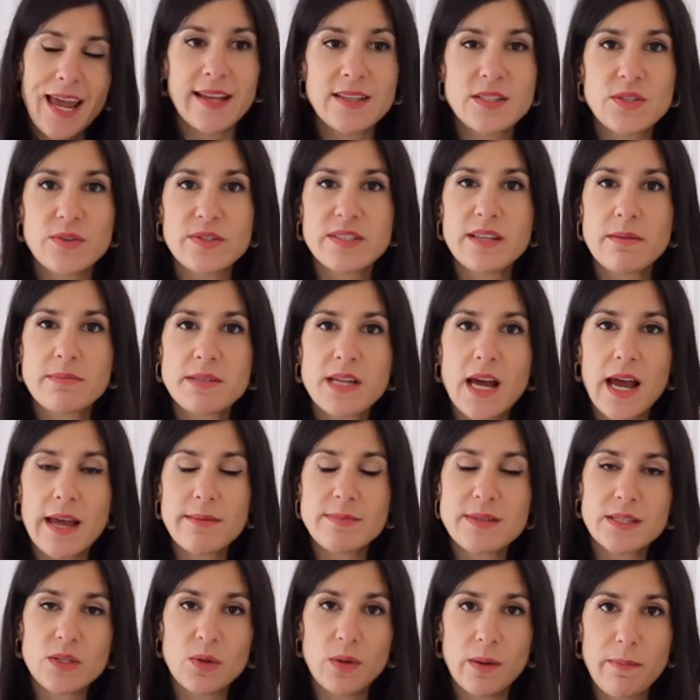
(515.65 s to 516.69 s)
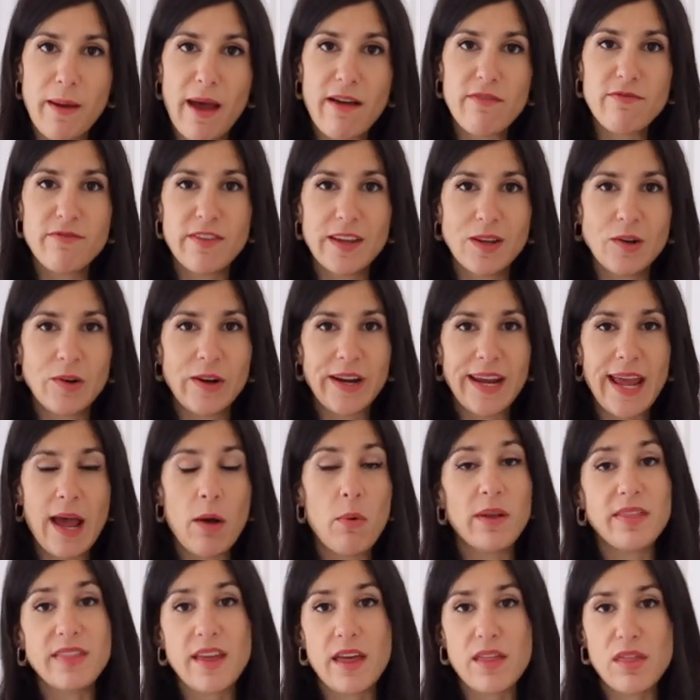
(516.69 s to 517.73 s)
And so sometimes it's all about figuring out
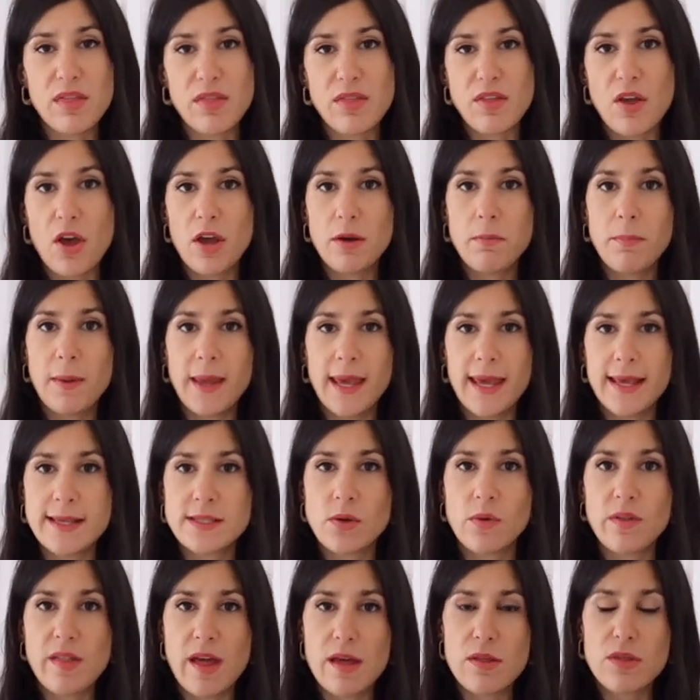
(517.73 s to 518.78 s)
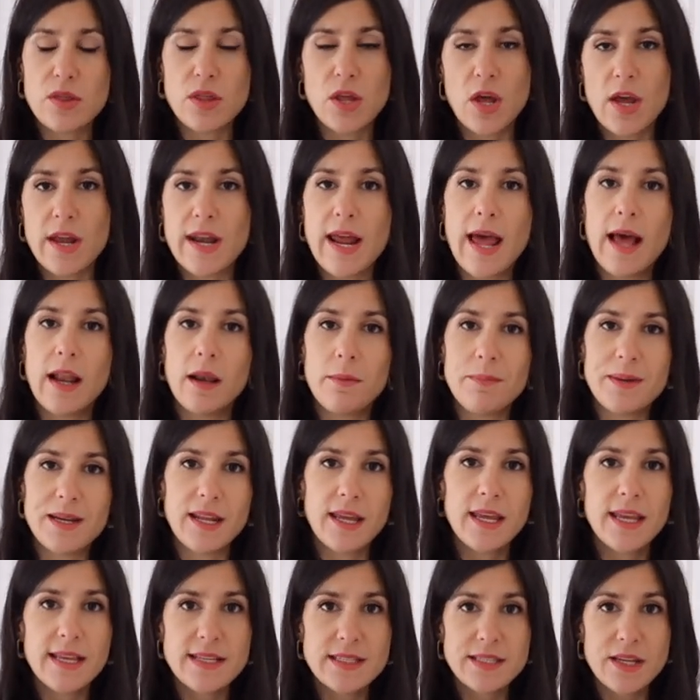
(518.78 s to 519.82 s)
what that third piece or that third element
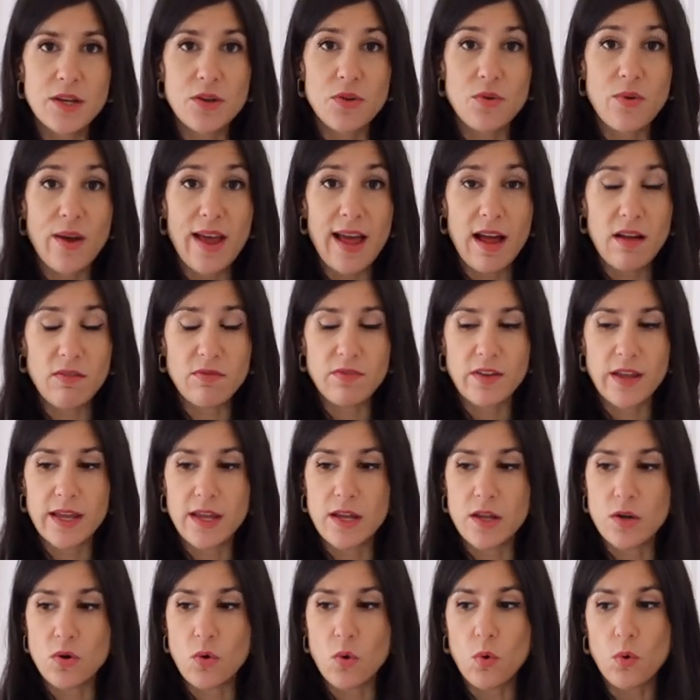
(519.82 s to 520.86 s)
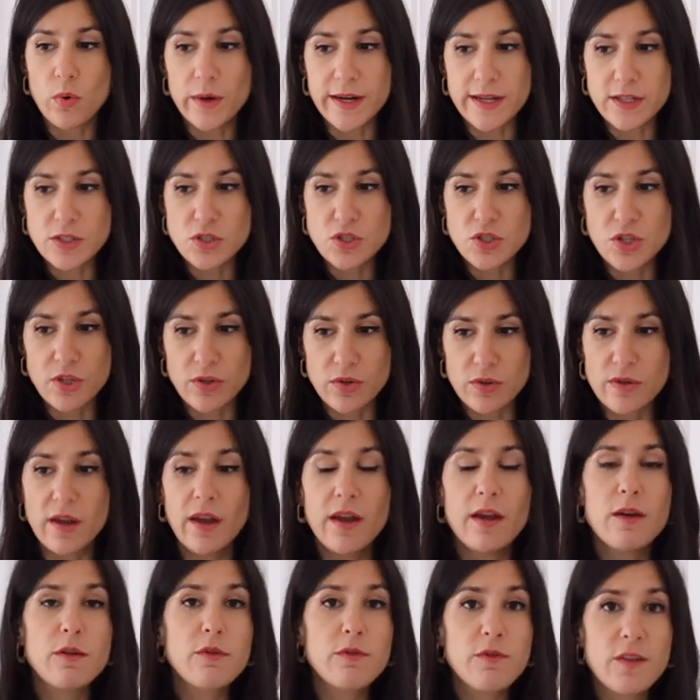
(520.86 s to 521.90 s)
is in your outfit in order to
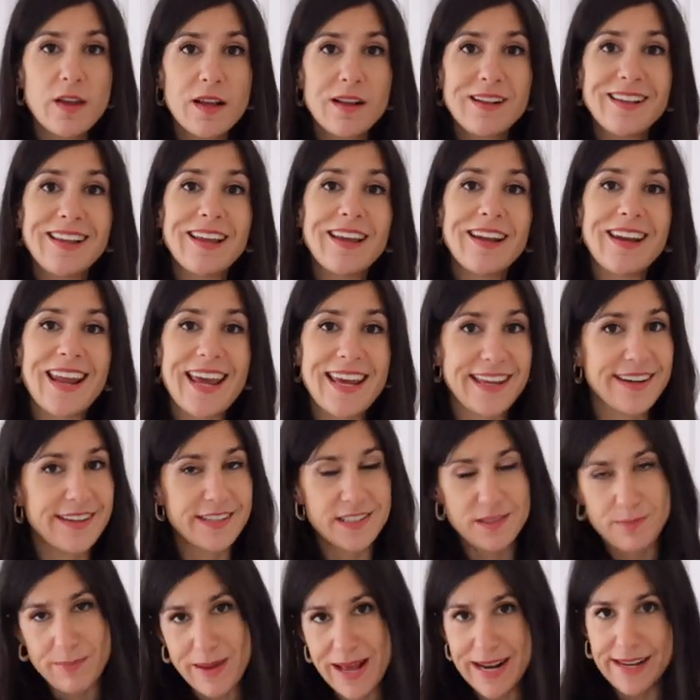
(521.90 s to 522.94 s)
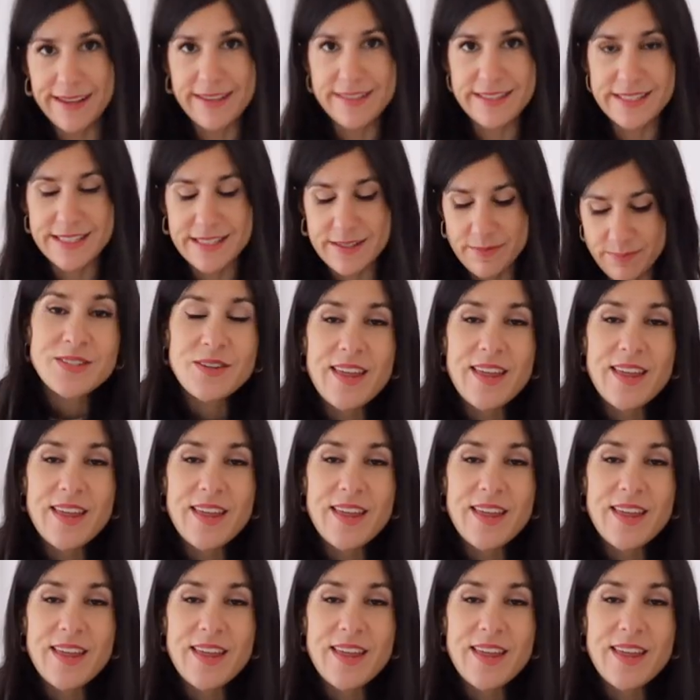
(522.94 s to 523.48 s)
feel like it is balanced.